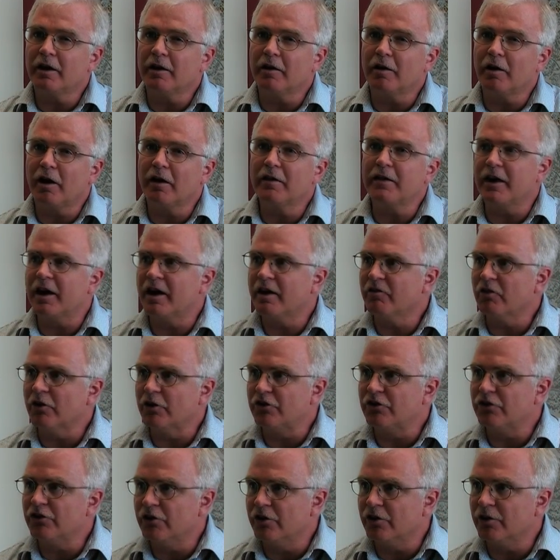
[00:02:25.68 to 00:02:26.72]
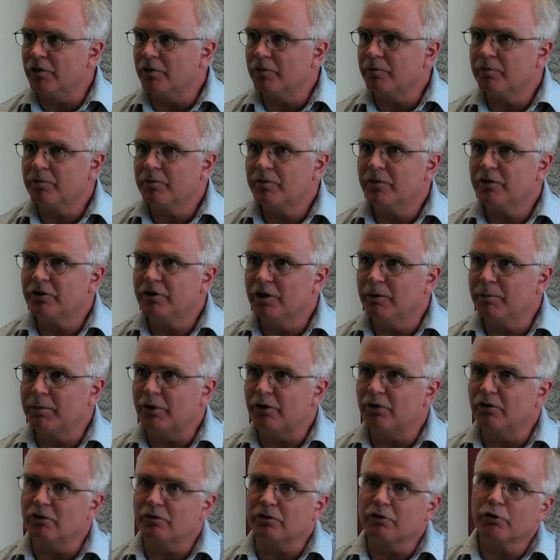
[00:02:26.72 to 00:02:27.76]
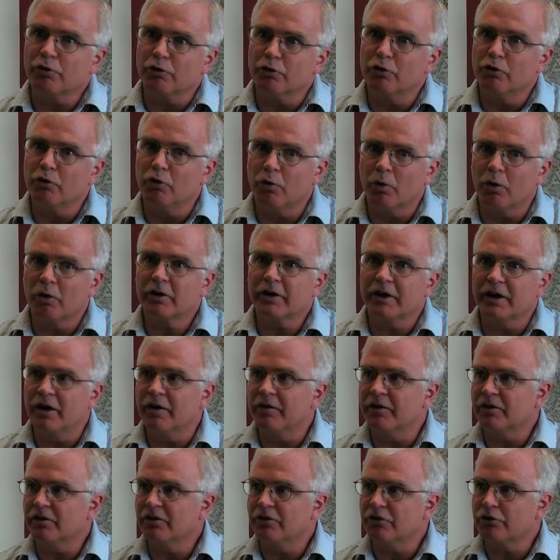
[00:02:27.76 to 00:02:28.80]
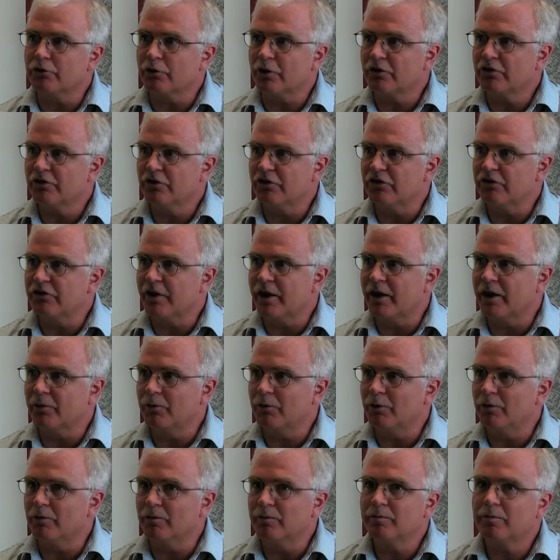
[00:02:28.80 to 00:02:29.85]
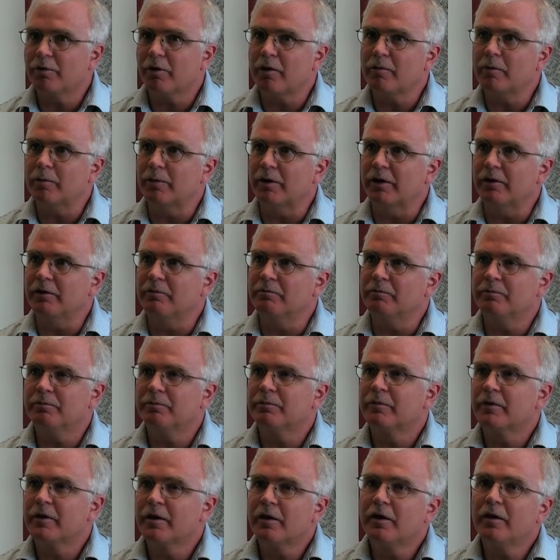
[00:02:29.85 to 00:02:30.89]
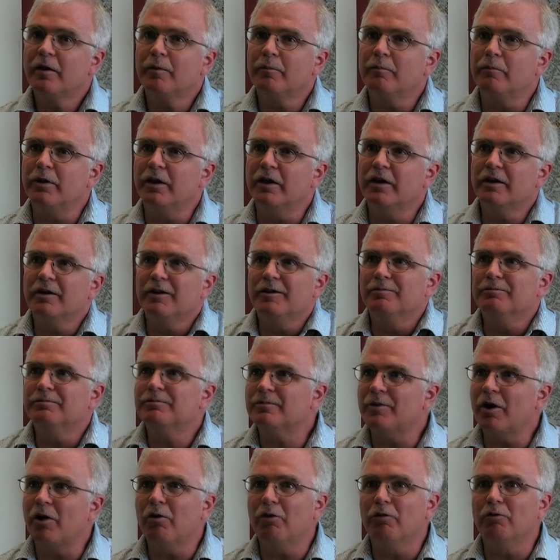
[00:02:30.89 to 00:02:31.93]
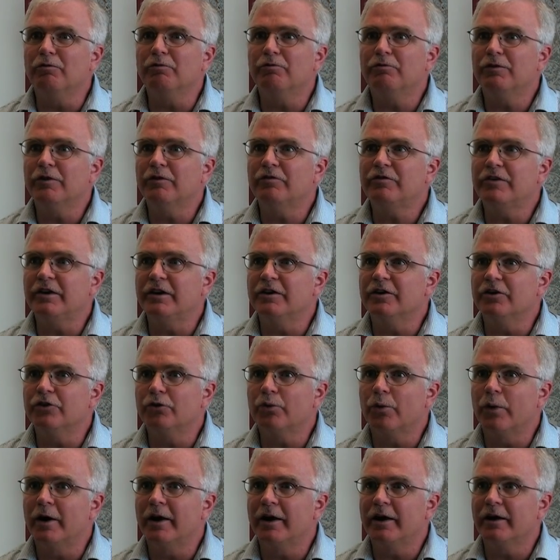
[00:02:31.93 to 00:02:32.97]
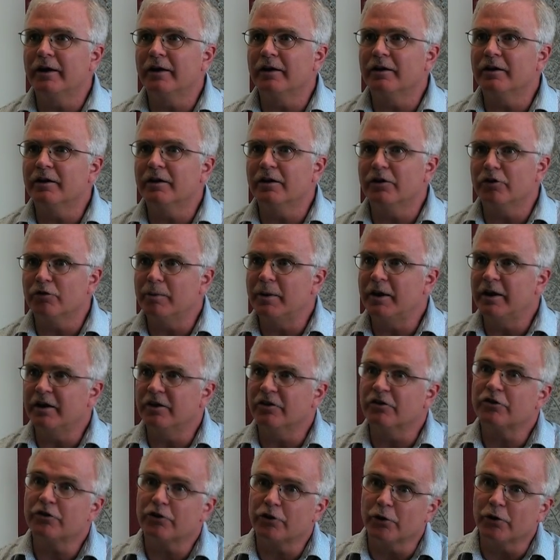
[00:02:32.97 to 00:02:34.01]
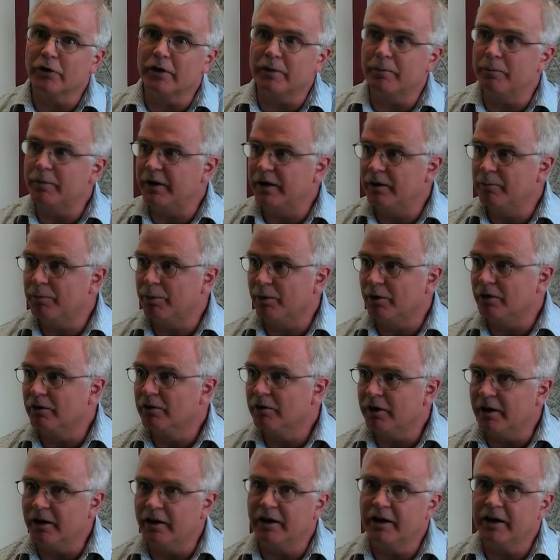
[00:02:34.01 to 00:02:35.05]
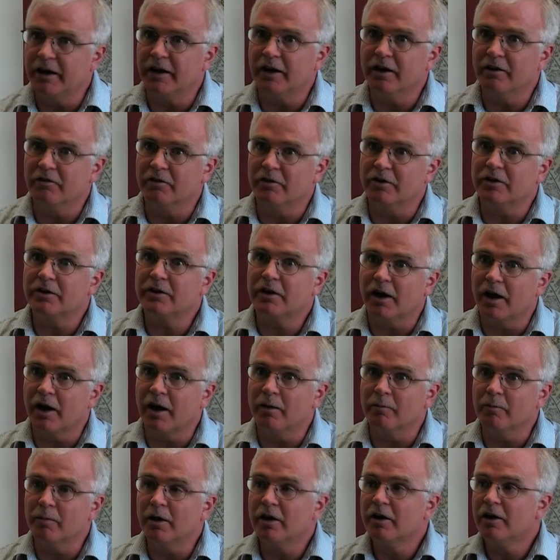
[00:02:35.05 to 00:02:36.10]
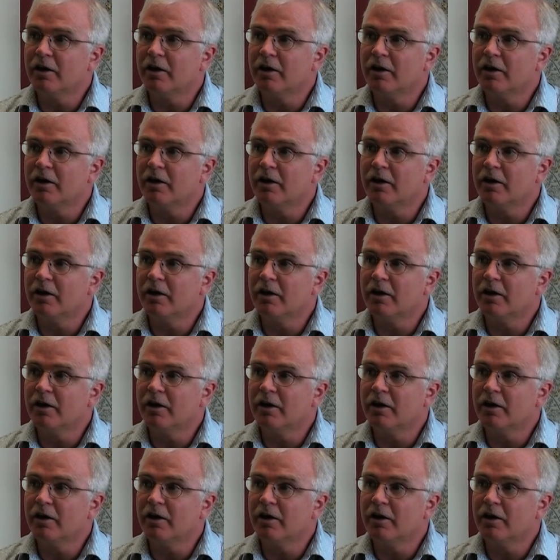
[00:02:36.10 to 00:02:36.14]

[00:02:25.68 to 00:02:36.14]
on the average the typical crew working on the construction site will probably be 15 to 20 and as many as 30 people at any given time.